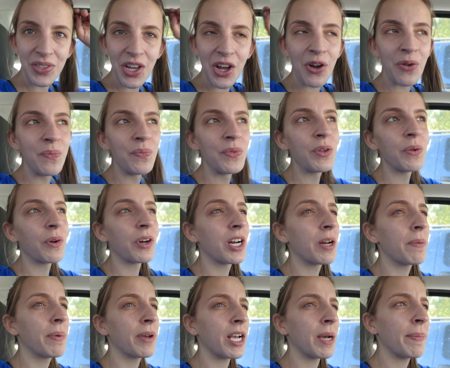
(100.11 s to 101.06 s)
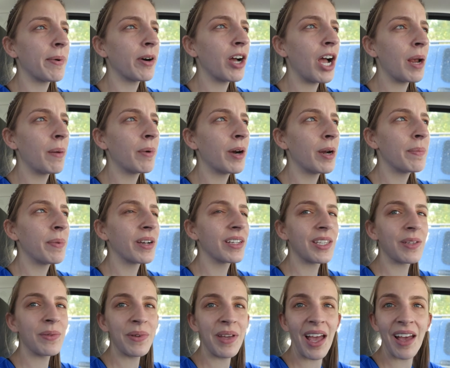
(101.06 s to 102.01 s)
So we're gonna pick up our library
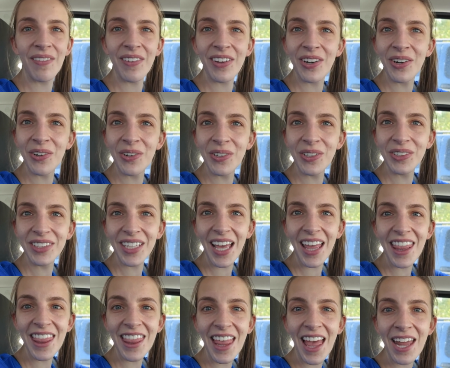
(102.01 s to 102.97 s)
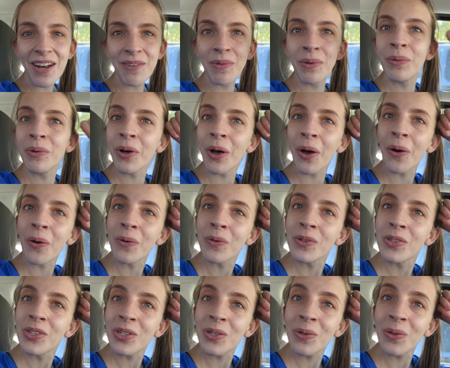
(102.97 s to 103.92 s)
books that we have on hold and then we will
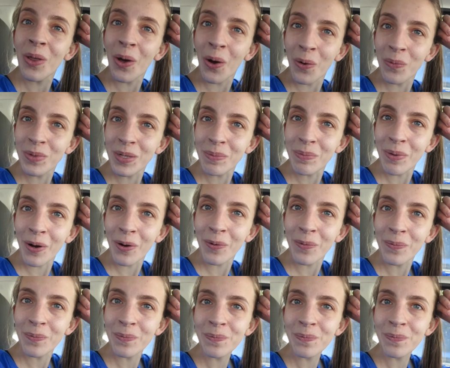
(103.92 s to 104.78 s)
go to the Home Depot.